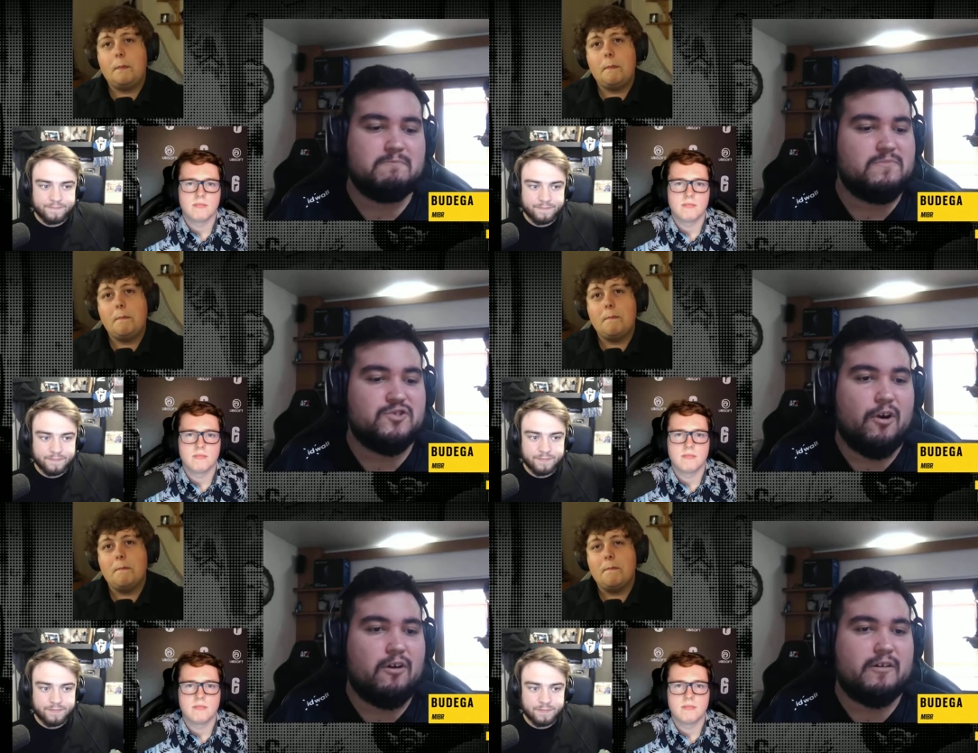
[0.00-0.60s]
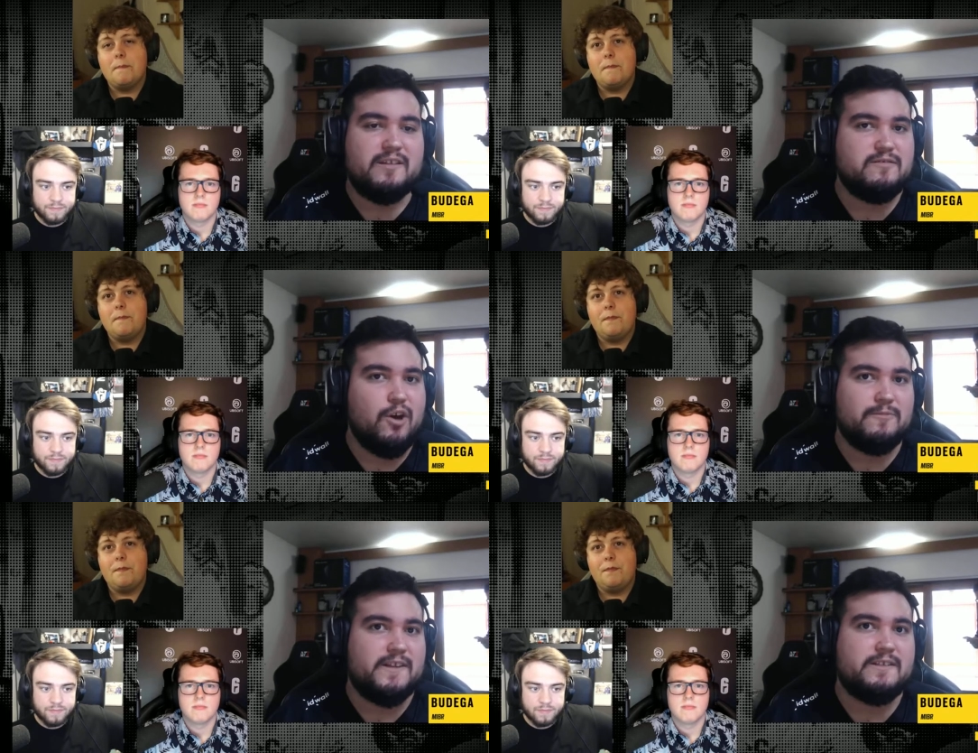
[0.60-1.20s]
Speaker 1: strong and
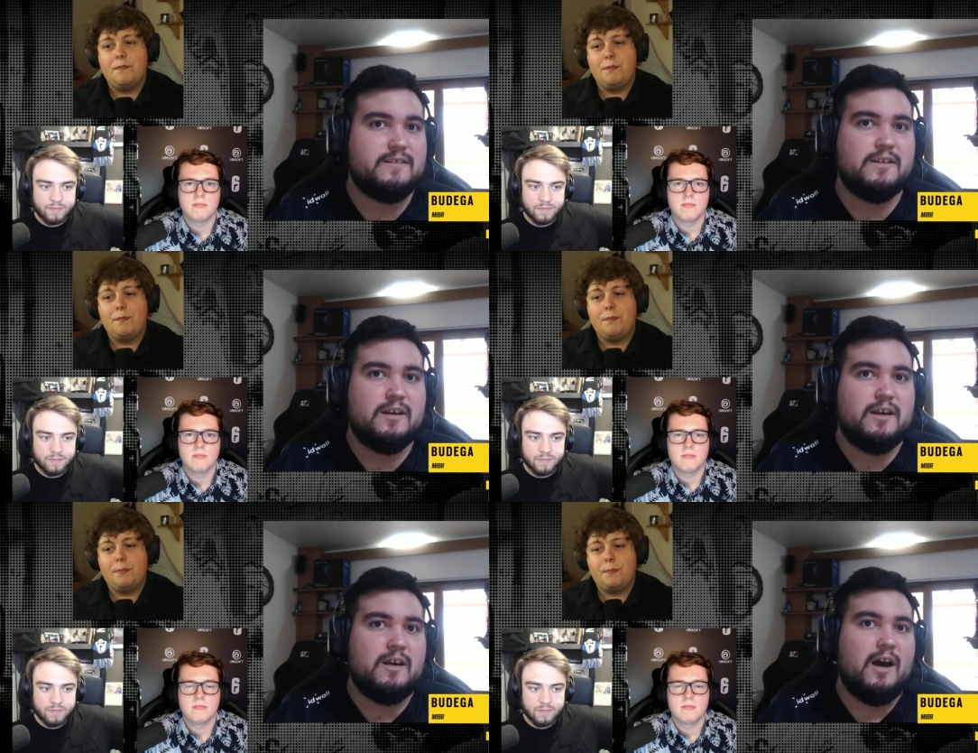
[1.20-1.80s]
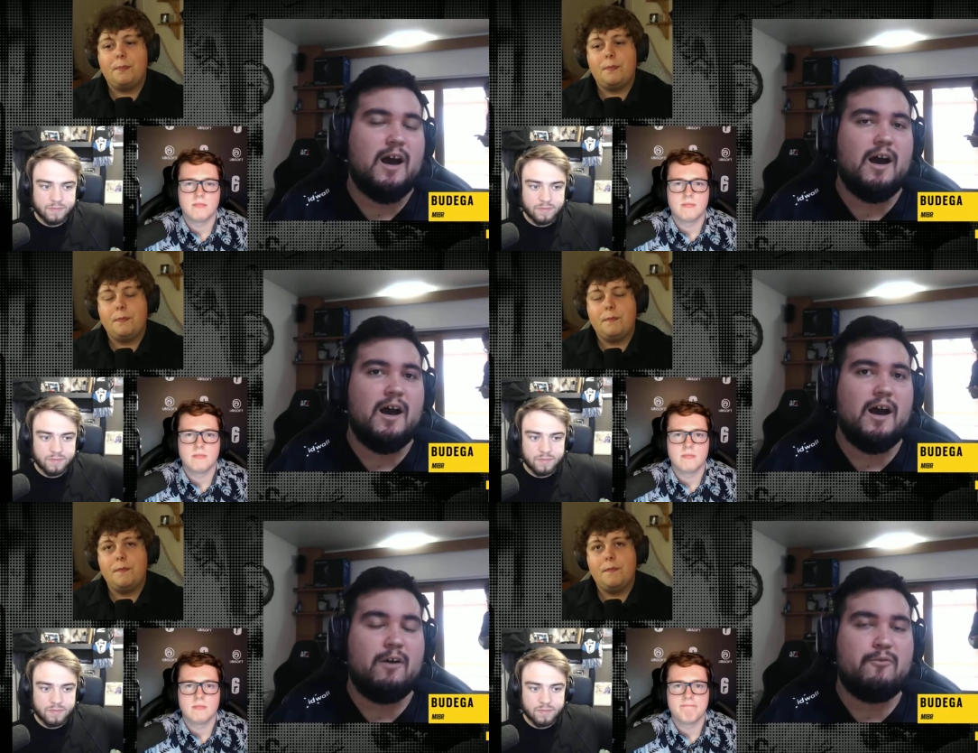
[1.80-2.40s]
dominant.
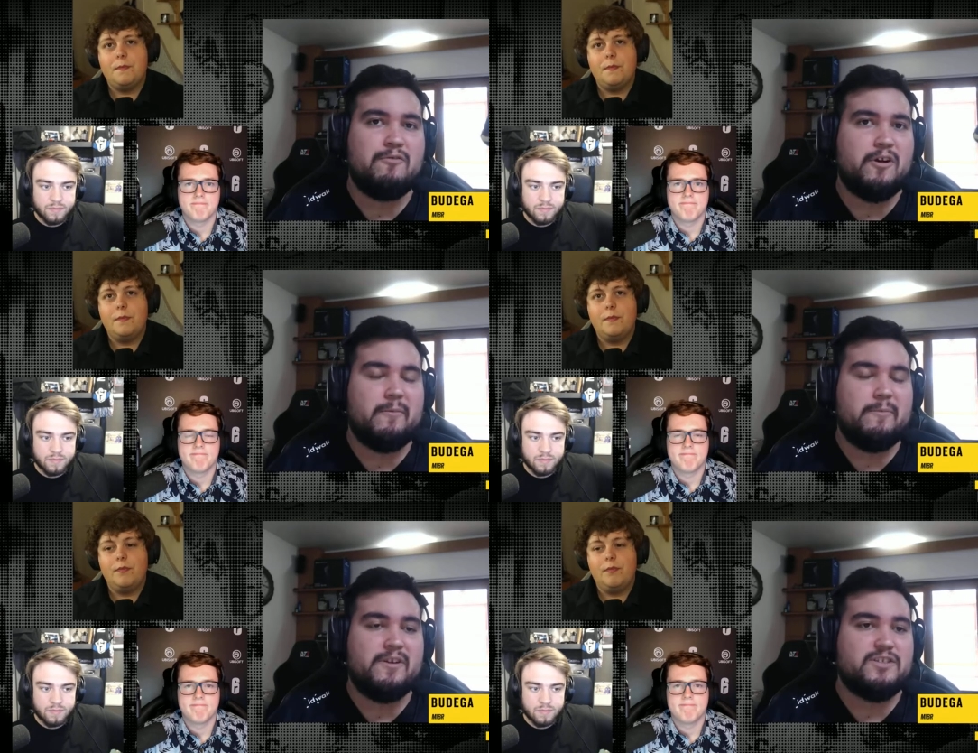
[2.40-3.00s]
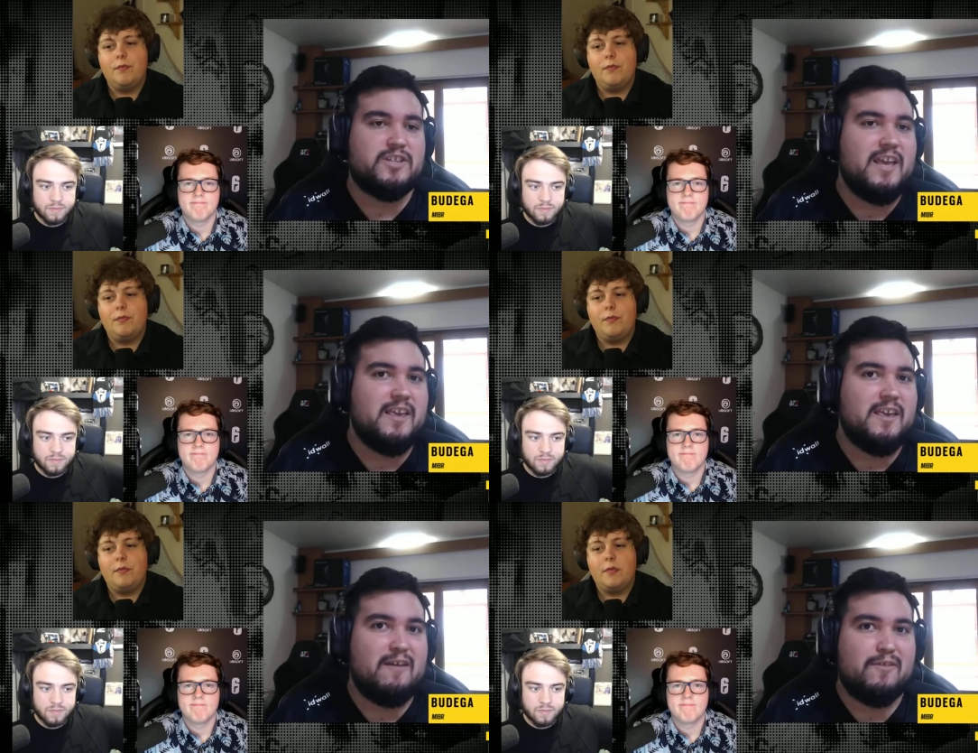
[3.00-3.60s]
Uh, we were a bit
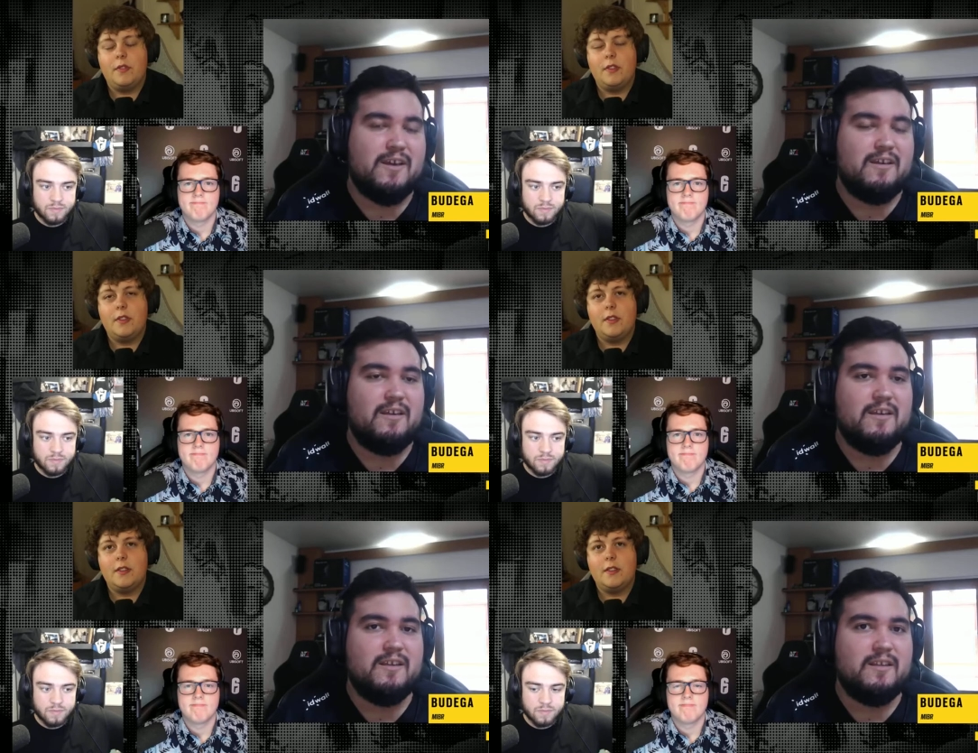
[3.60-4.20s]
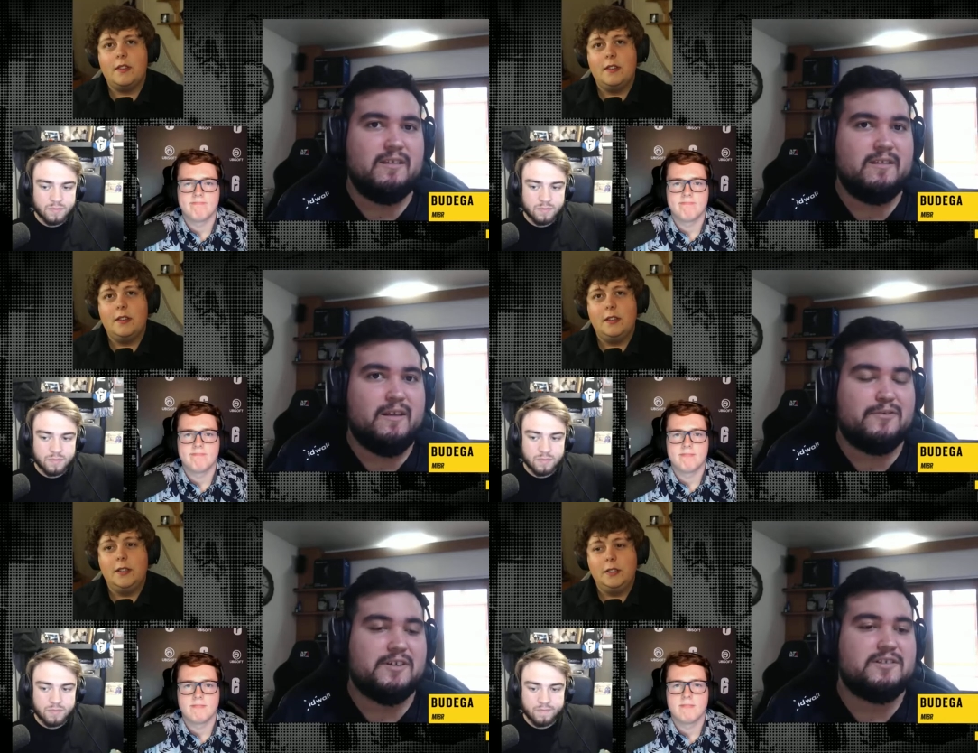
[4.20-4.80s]
shaky, I think, in
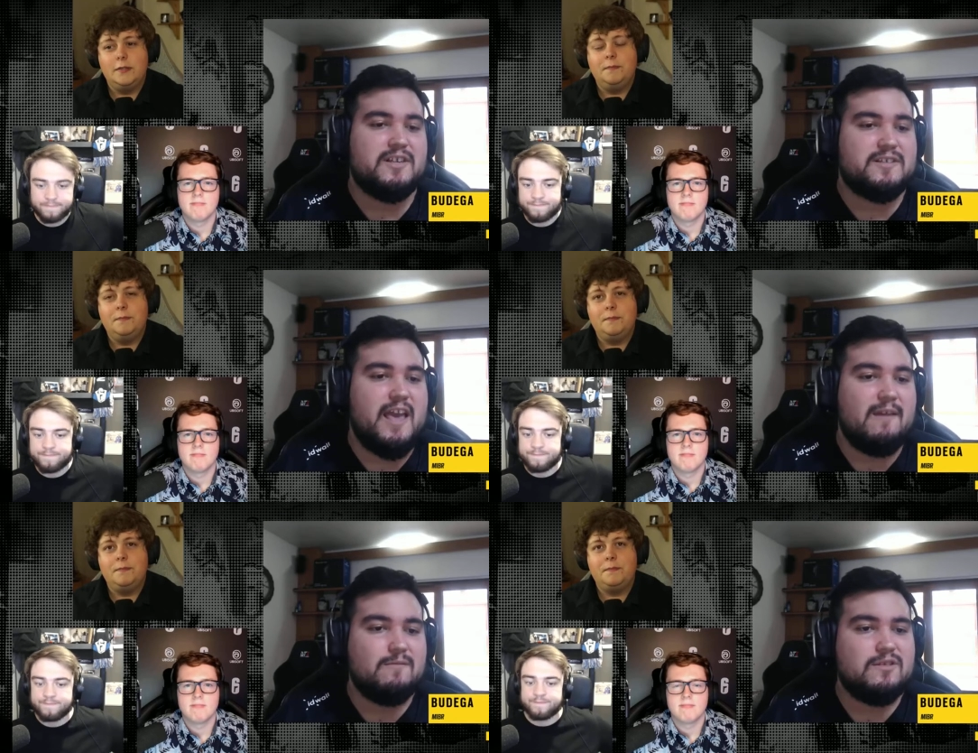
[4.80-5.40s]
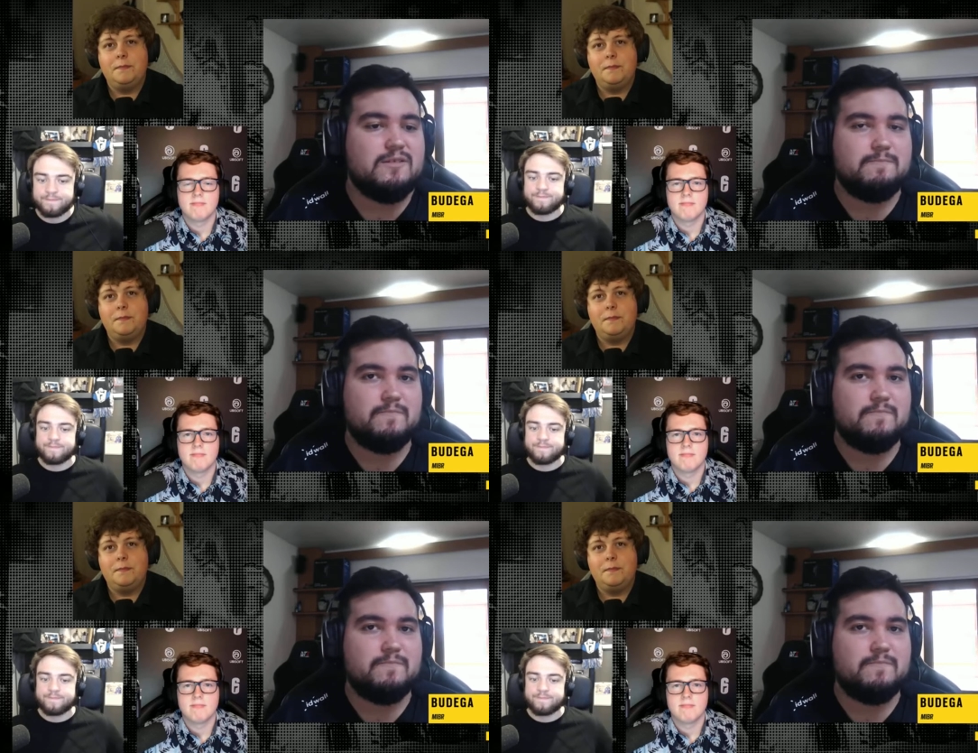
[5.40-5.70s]
the first six games.